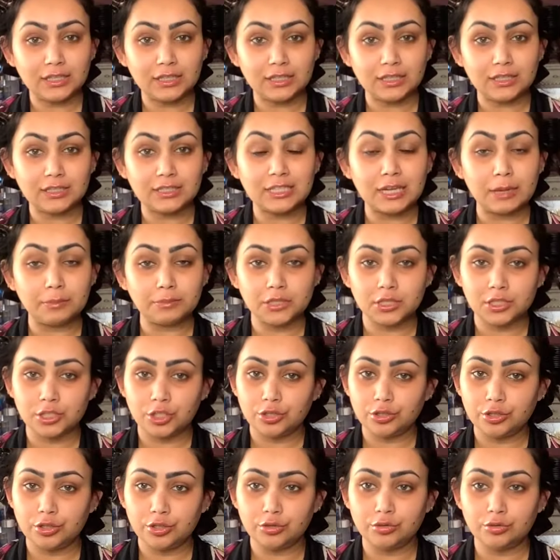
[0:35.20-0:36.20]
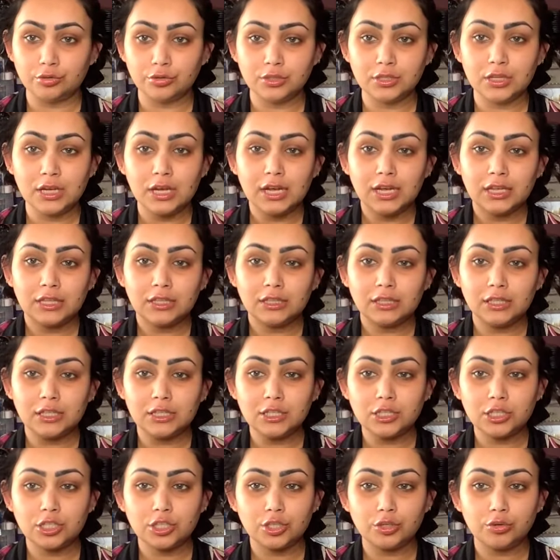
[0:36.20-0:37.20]
of tempted to use
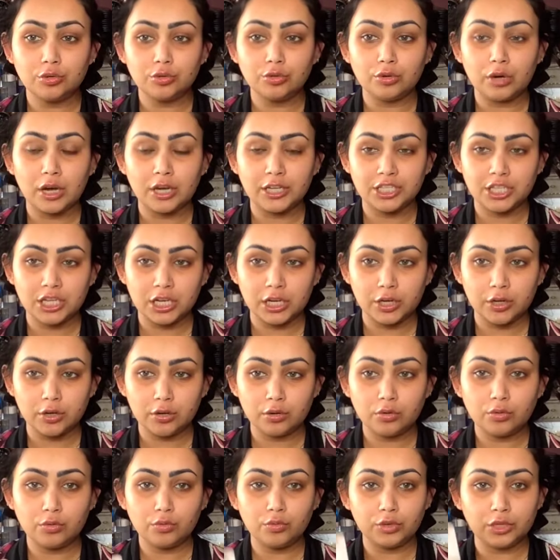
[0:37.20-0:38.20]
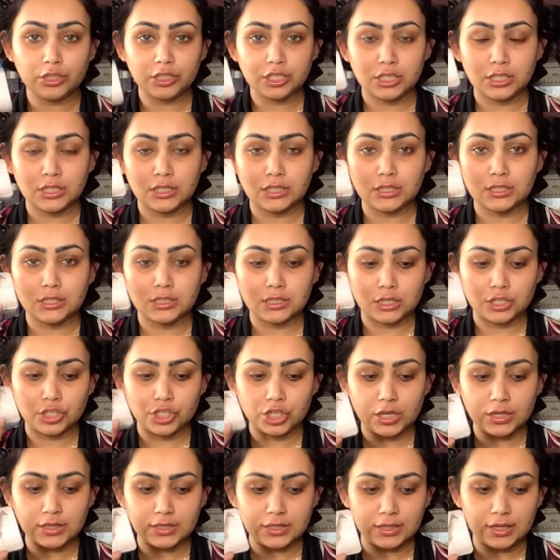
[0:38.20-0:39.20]
these two eyeshadow, which is a
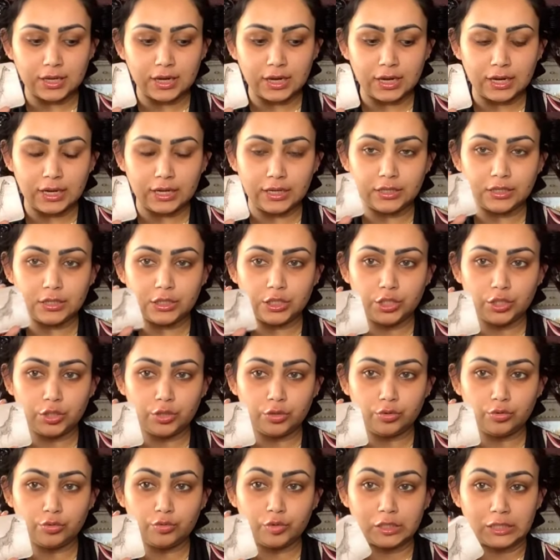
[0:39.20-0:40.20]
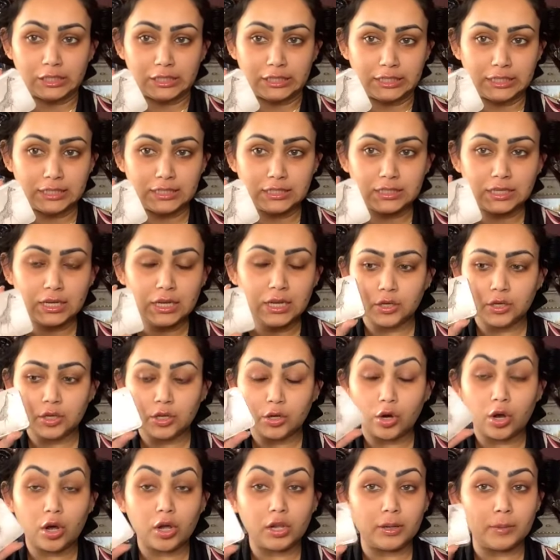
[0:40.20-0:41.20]
Chantecaille new release,
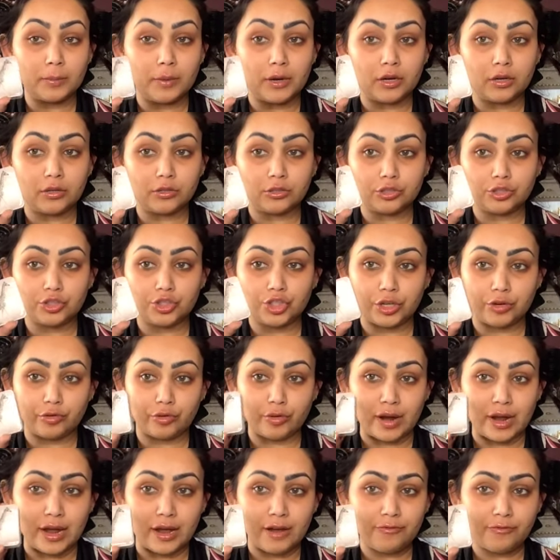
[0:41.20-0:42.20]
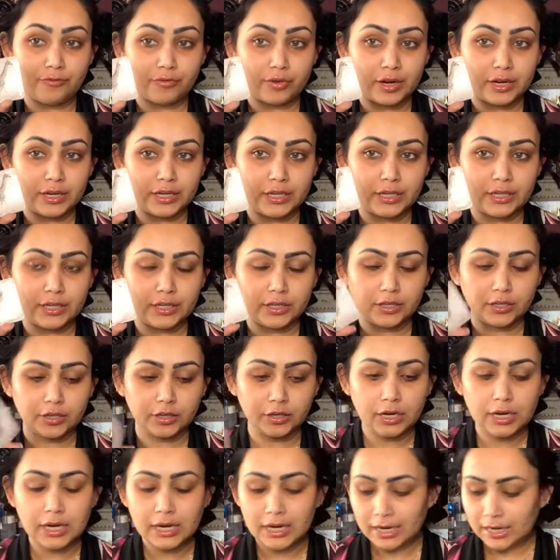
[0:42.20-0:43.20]
all about giraffe right
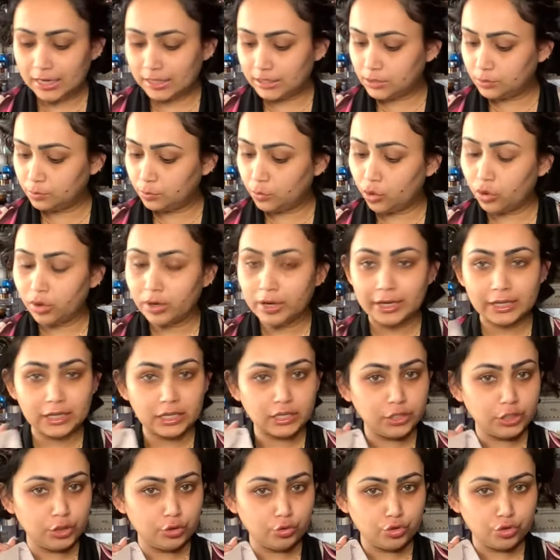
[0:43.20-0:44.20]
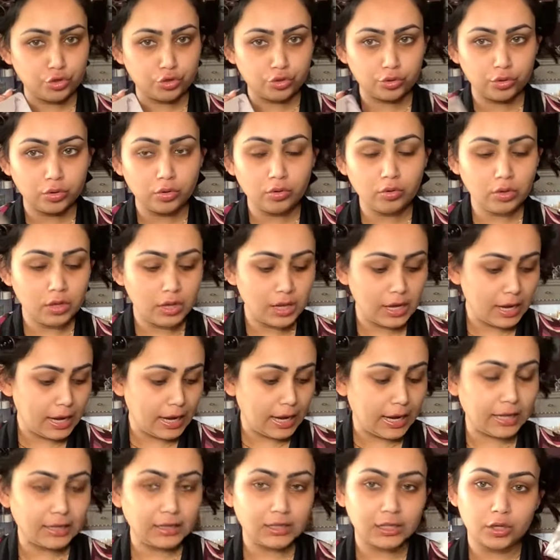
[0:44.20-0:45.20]
here. It's more like a neutral.
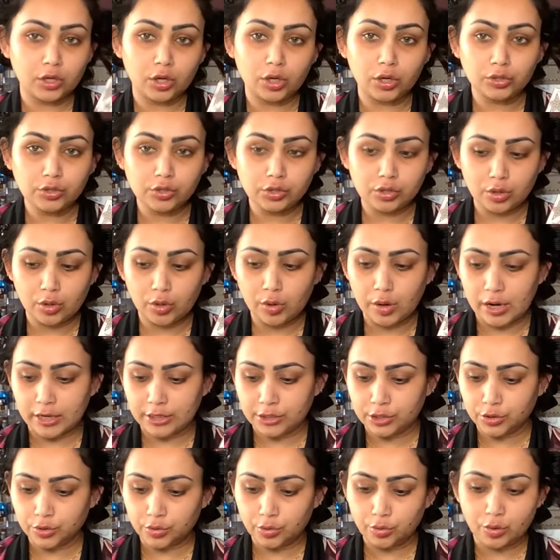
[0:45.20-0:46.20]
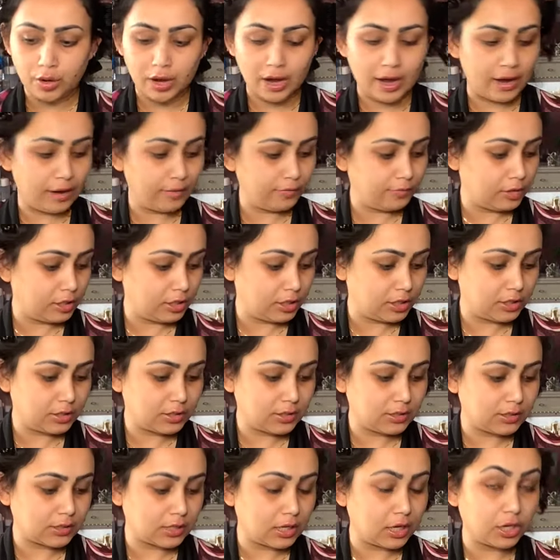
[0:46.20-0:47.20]
And then also I do have
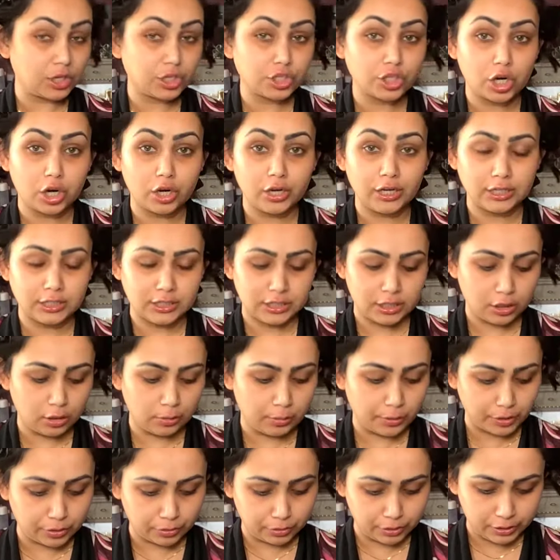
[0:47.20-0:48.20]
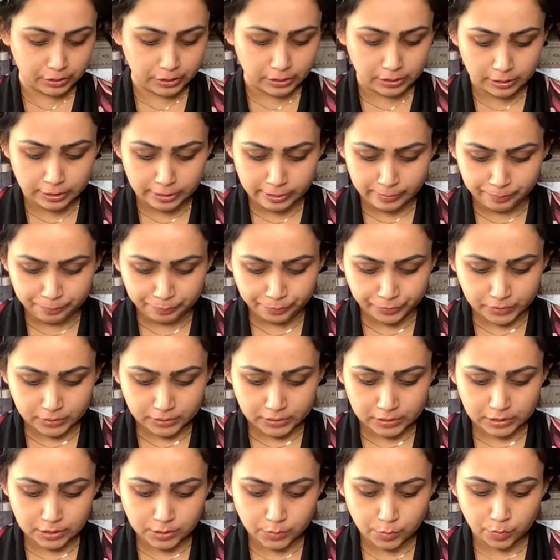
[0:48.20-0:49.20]
this Charlotte Tilbury.
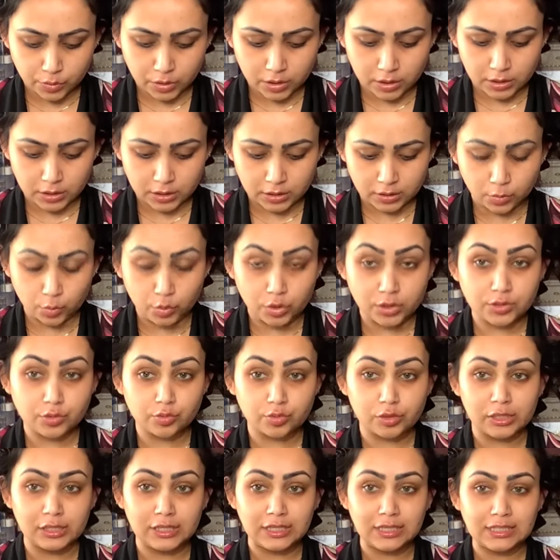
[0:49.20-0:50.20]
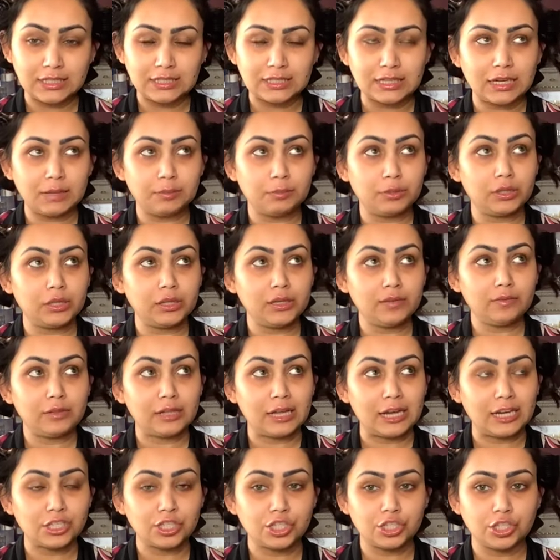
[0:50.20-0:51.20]
This one was released, I believe,
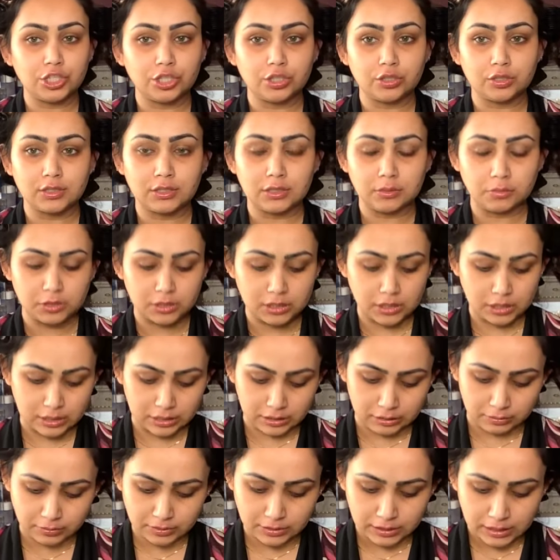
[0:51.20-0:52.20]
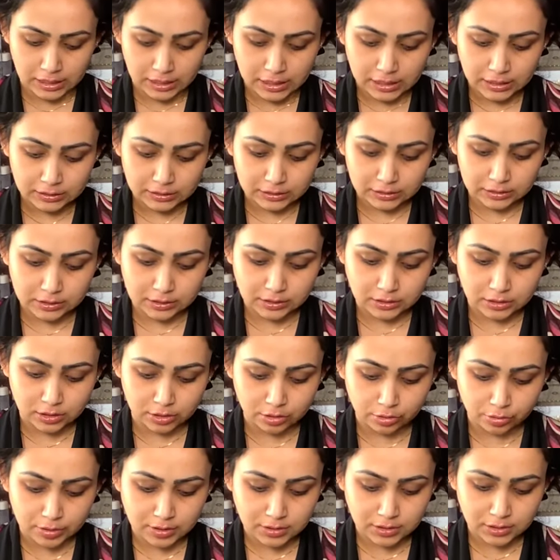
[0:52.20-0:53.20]
last year sometimes. This is the
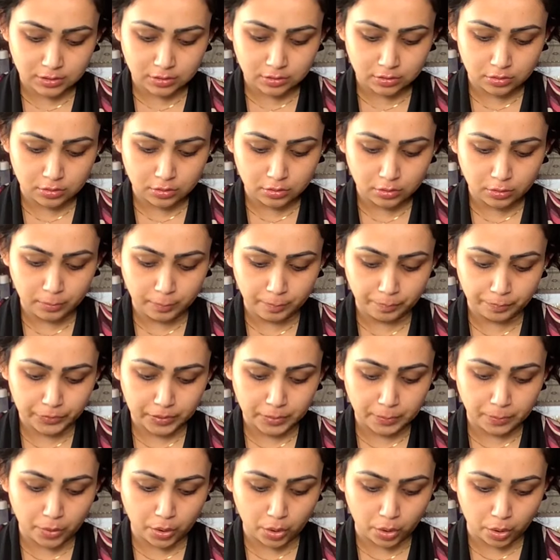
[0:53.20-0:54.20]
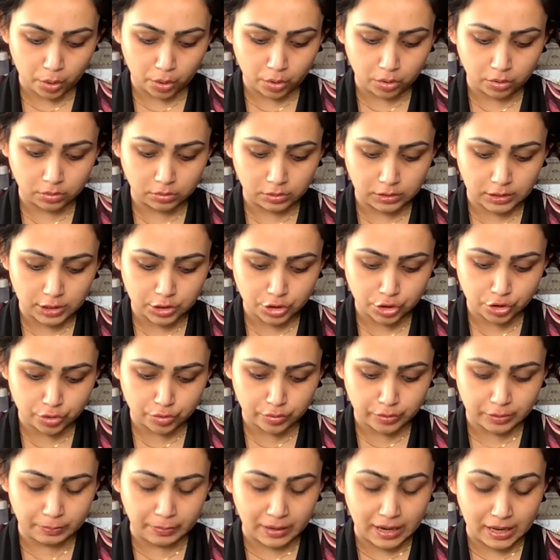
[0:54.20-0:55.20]
Crystal Pearl
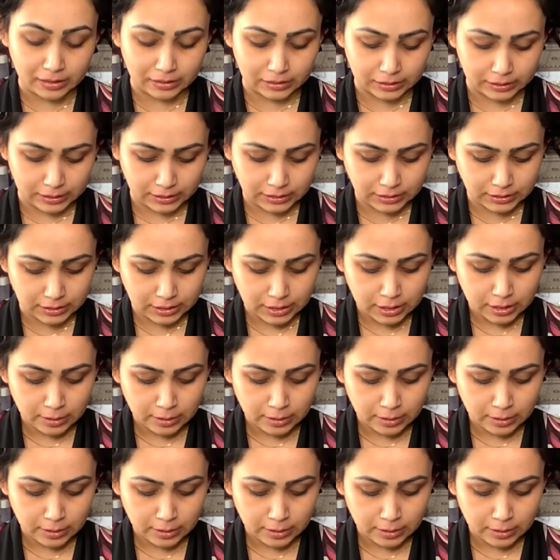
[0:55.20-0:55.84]
Luxury Palette.